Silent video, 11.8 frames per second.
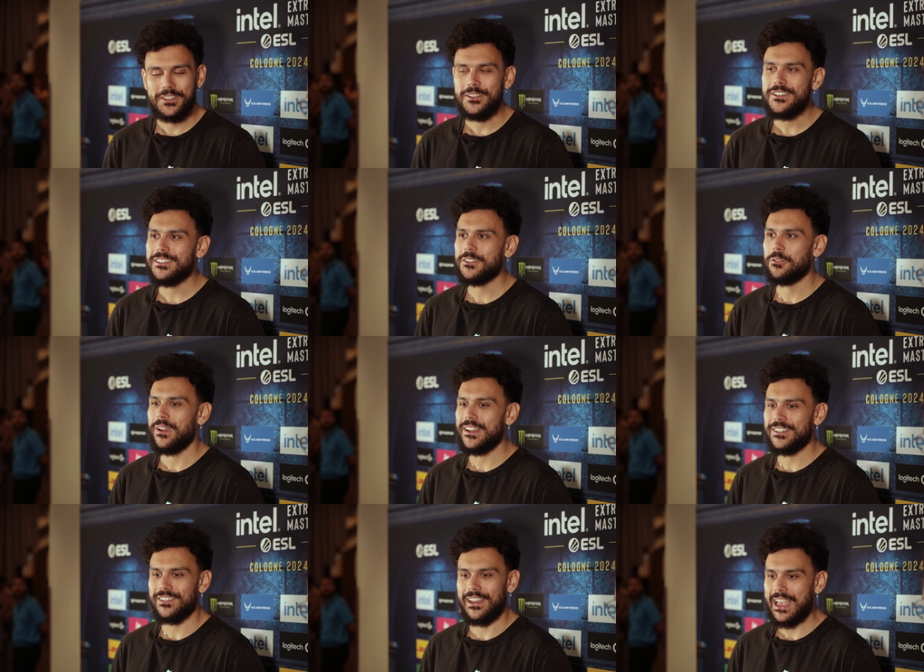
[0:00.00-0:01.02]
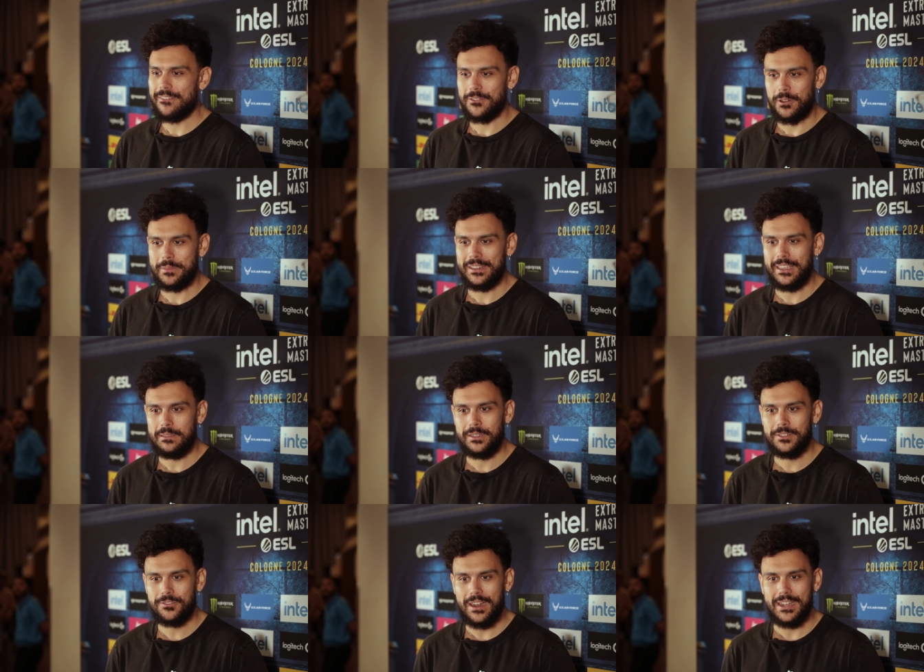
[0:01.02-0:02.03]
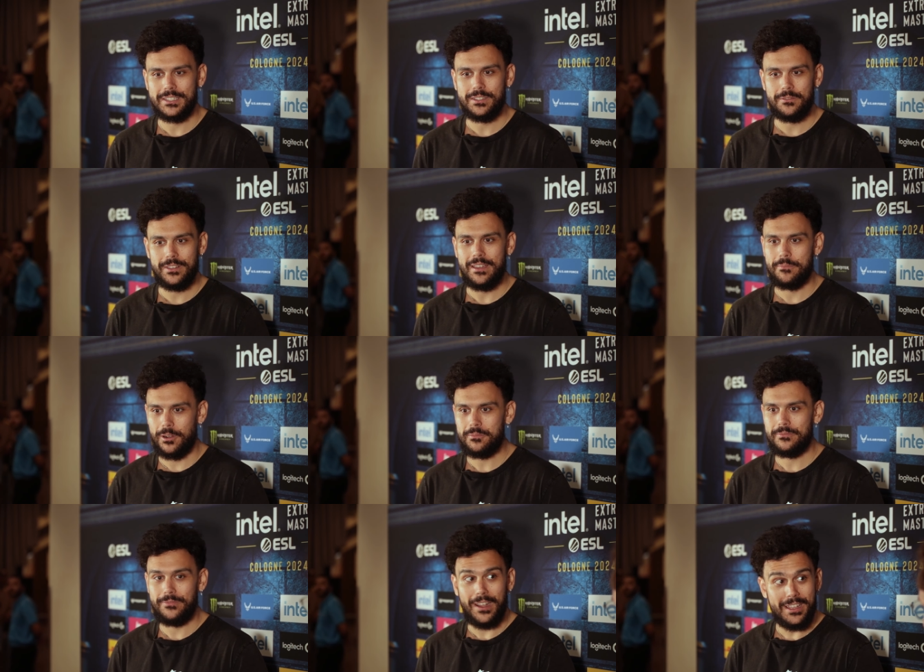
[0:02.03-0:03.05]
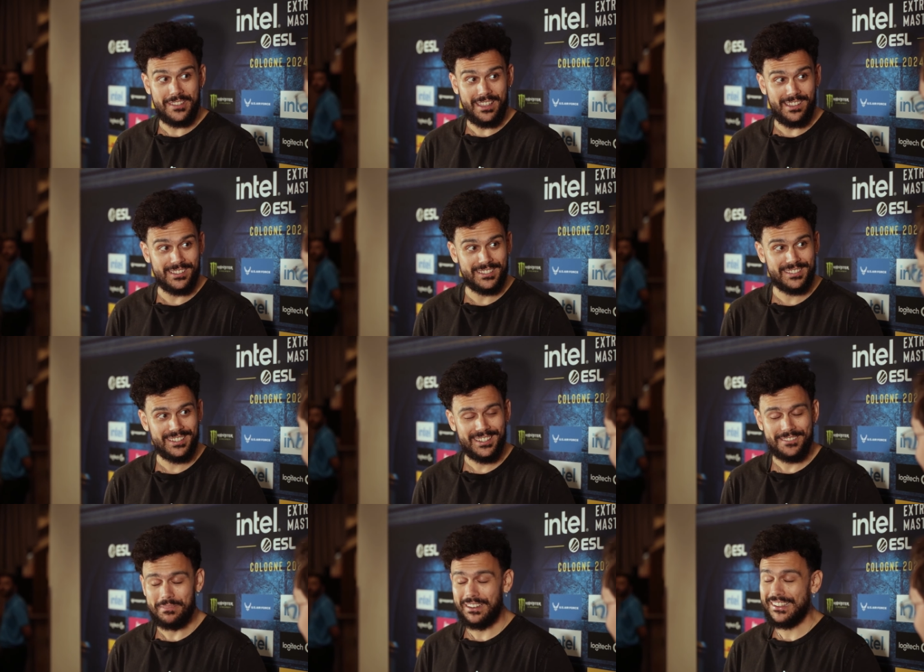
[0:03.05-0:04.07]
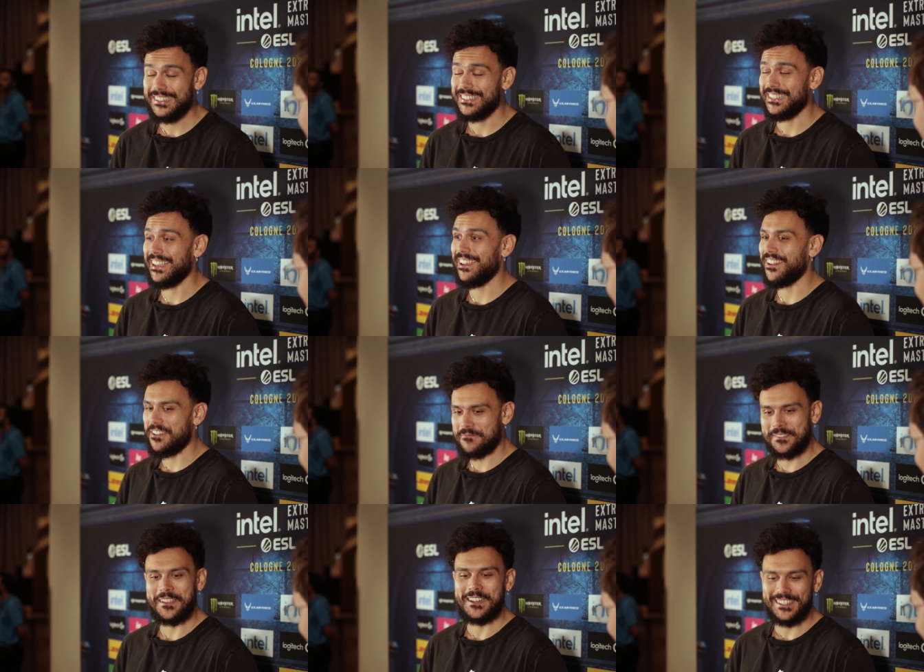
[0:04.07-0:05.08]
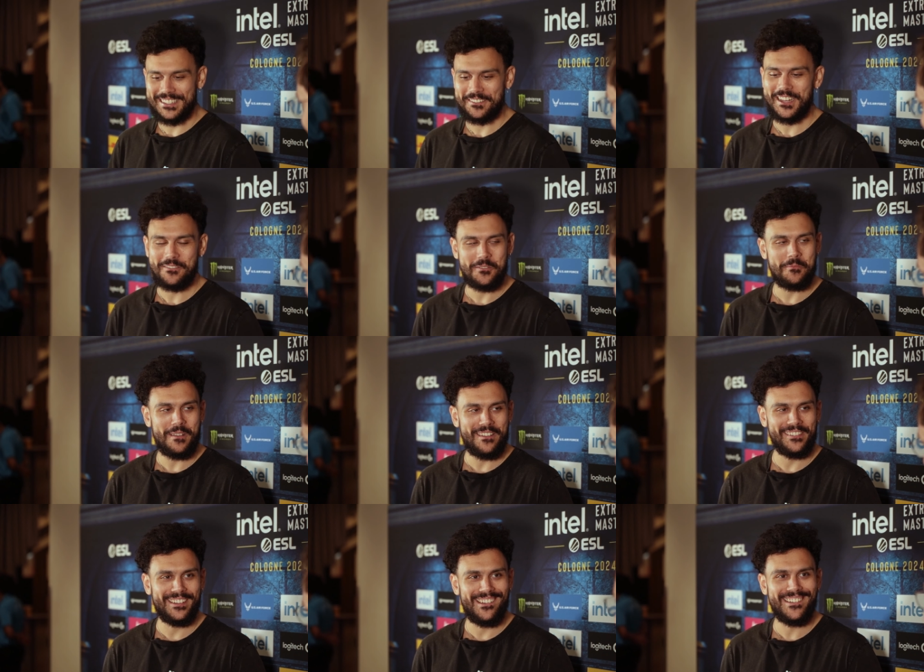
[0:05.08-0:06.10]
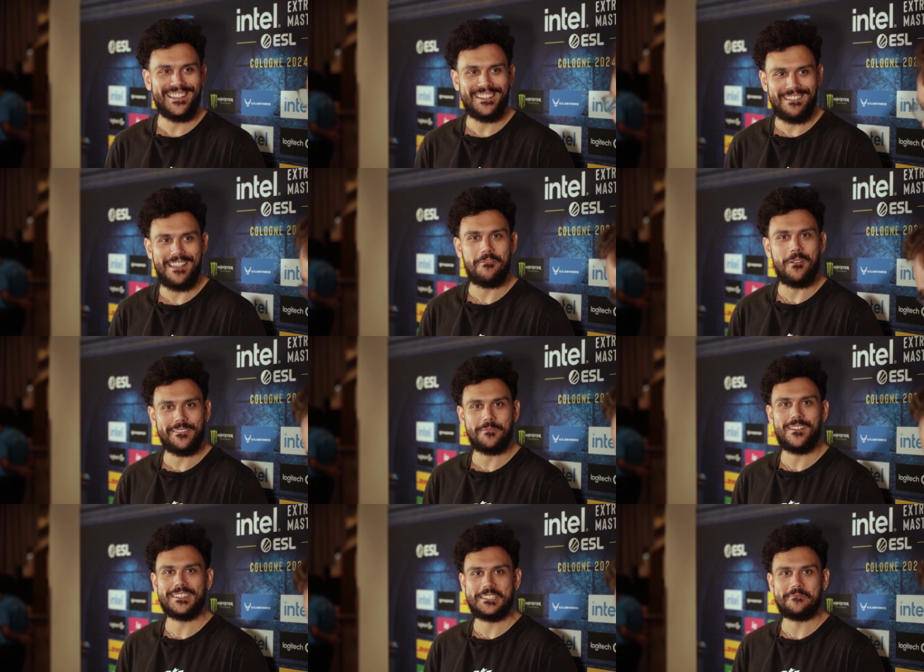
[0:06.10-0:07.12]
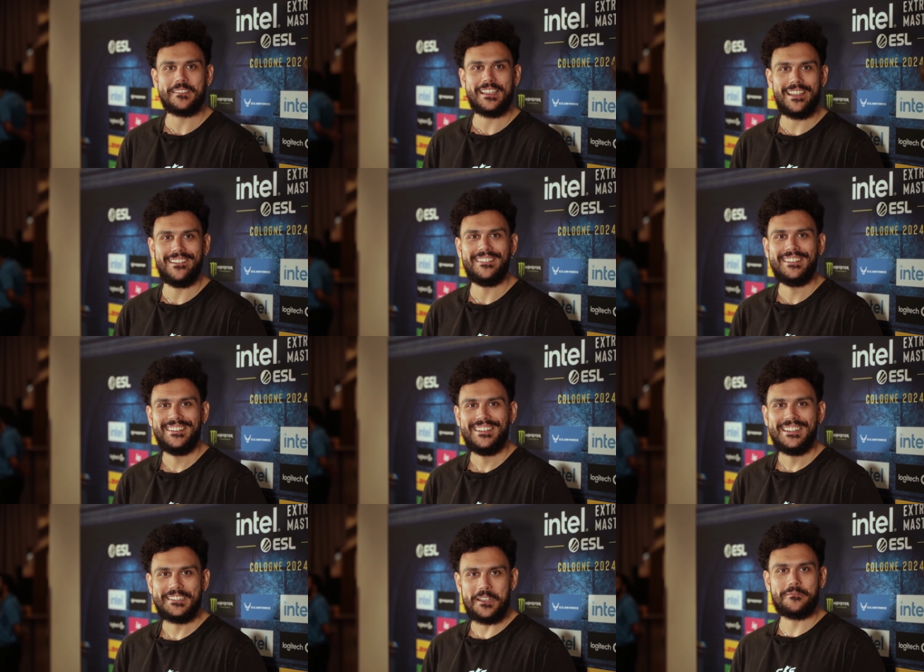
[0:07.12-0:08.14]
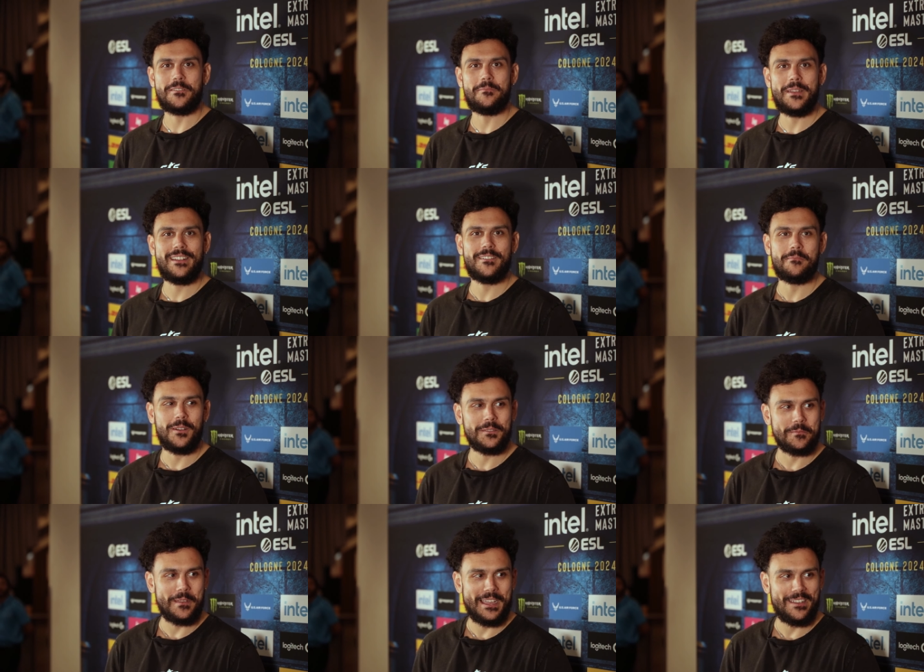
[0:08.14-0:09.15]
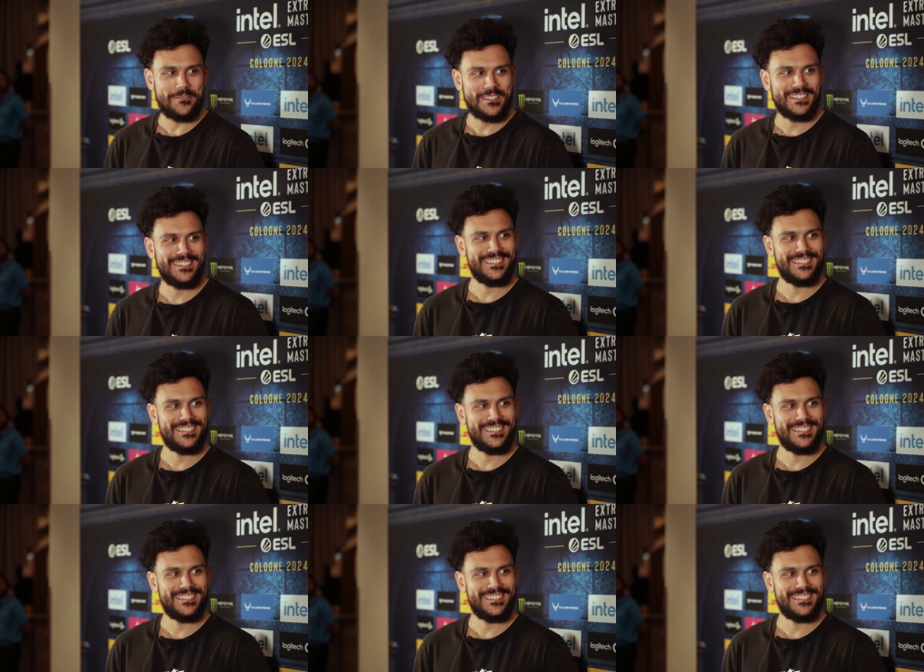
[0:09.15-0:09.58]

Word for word: Good question. I have not been keeping track. So yeah, probably five years. Yeah, yeah. Five Bloody years. hell, I'm gonna tell Chad all about that. Okay, yeah, we'll have to work something out go for a beer in perhaps.